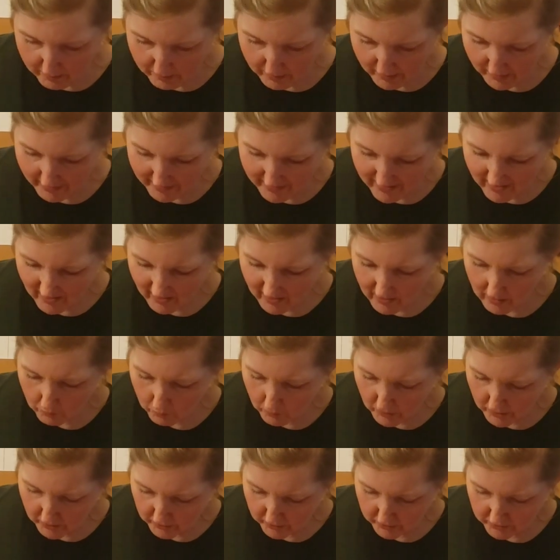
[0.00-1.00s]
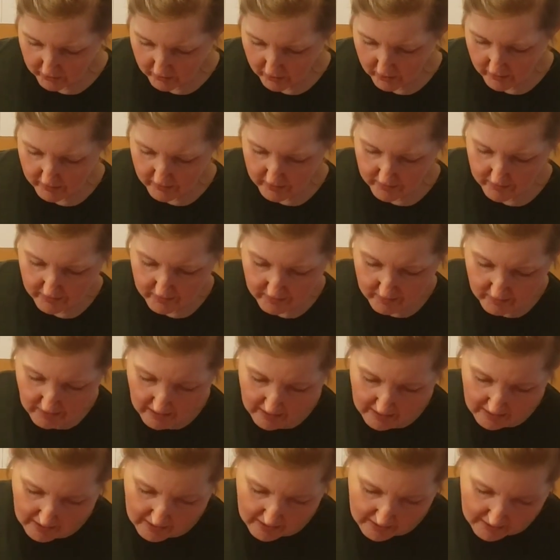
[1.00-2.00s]
but I think it will, as long as
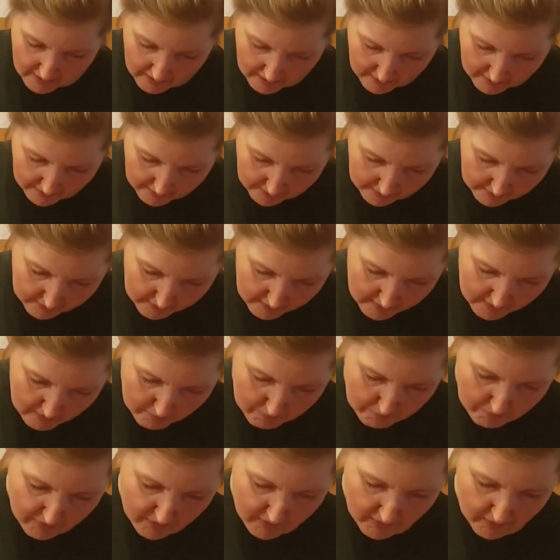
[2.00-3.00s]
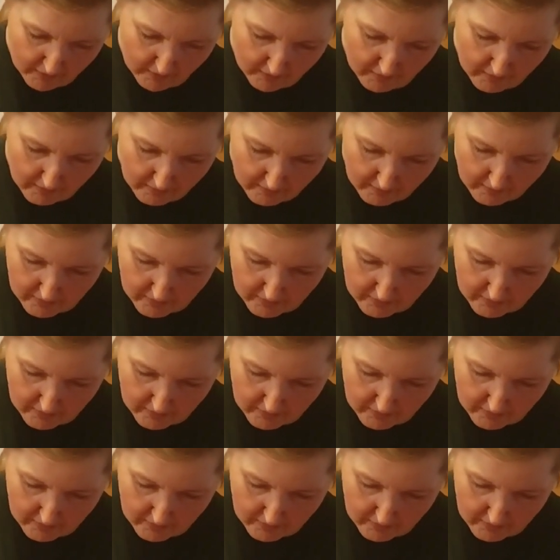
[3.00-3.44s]
I keep the